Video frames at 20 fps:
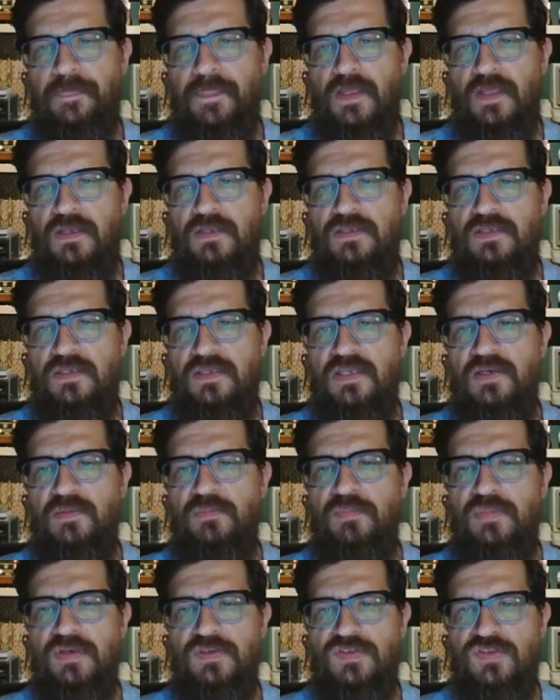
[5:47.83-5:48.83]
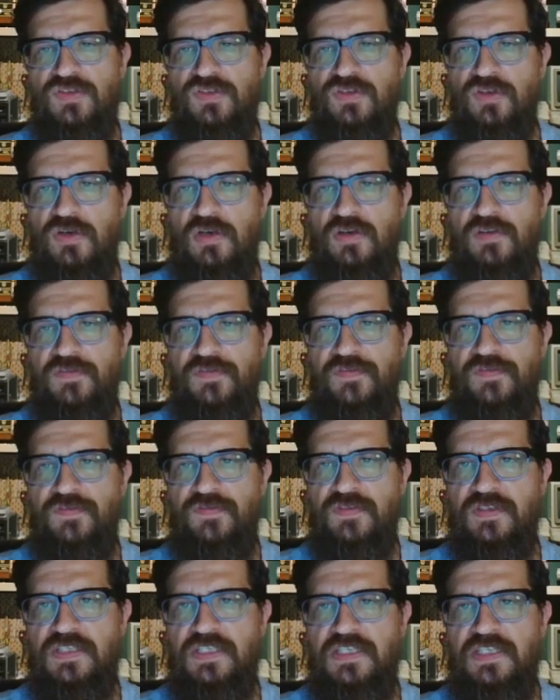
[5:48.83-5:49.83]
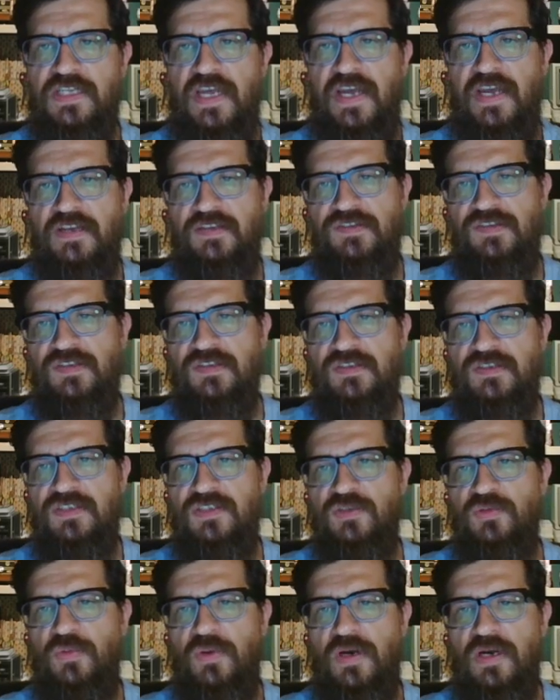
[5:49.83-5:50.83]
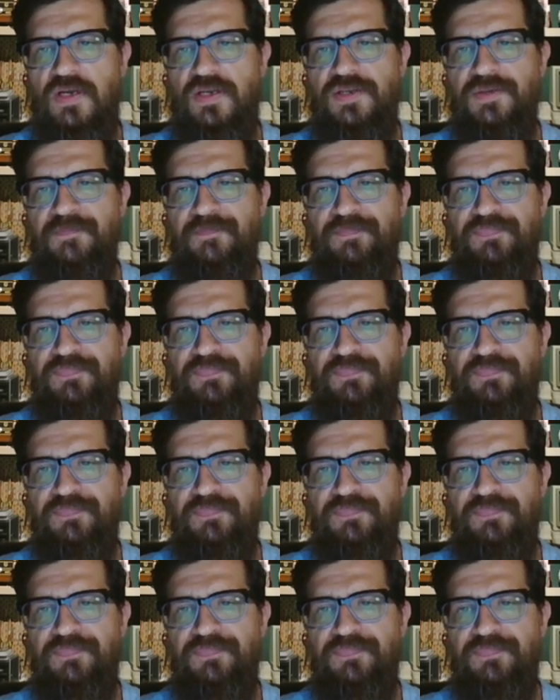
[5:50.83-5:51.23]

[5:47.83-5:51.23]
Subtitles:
the numbers of tx and ty